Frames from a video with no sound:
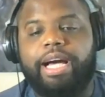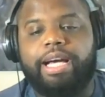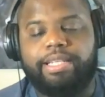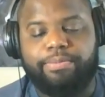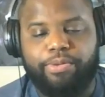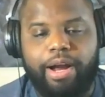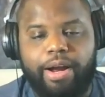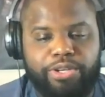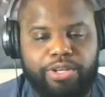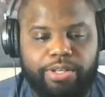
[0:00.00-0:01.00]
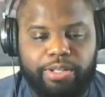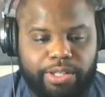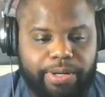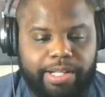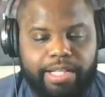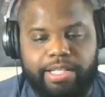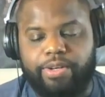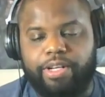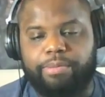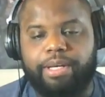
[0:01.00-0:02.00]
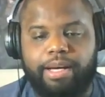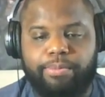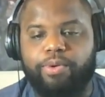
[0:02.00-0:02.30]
guys, and Briar, I'm sure you'll agree, this is going to become